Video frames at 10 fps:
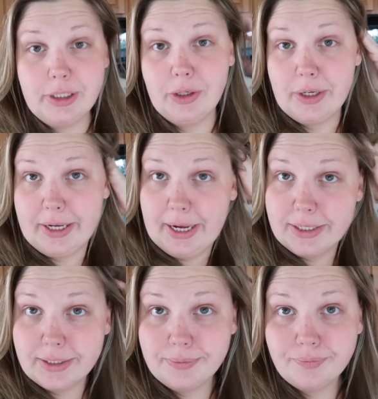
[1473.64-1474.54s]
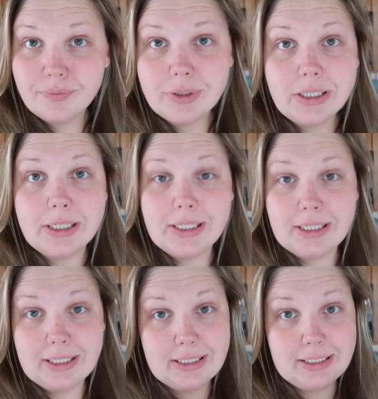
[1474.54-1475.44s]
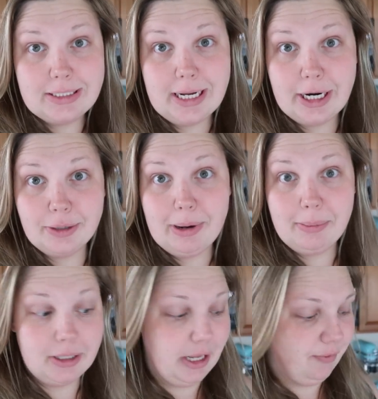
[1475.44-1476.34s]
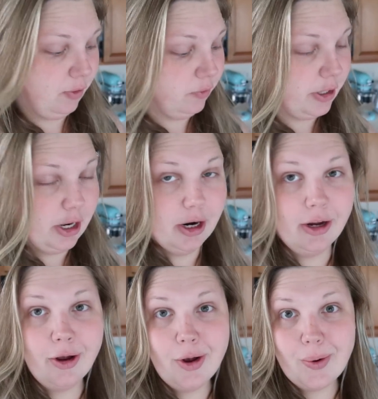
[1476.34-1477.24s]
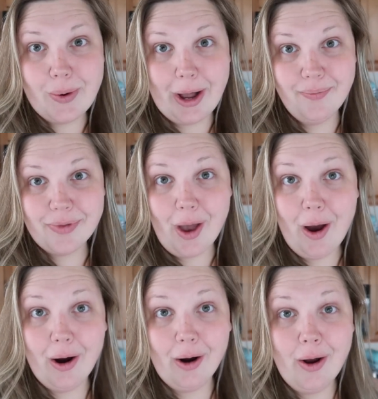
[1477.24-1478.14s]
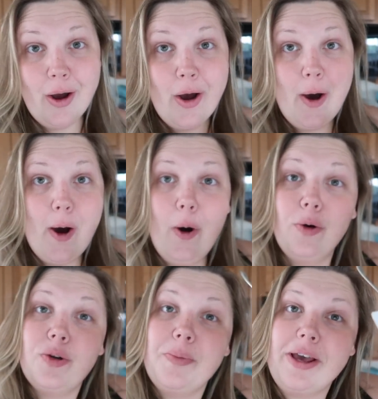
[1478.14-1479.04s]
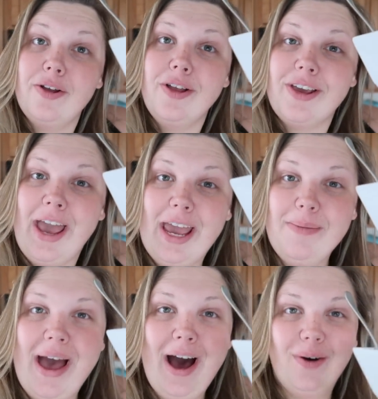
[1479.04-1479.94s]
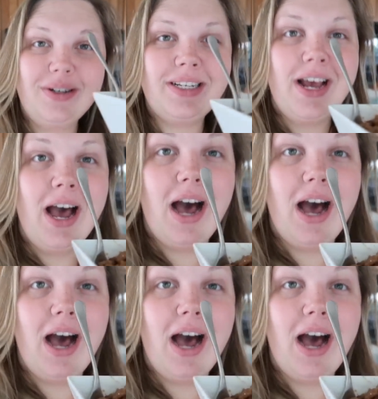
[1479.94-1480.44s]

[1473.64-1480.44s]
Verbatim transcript: Okay guys, tired mama life over here. Well, our oatmeal came out.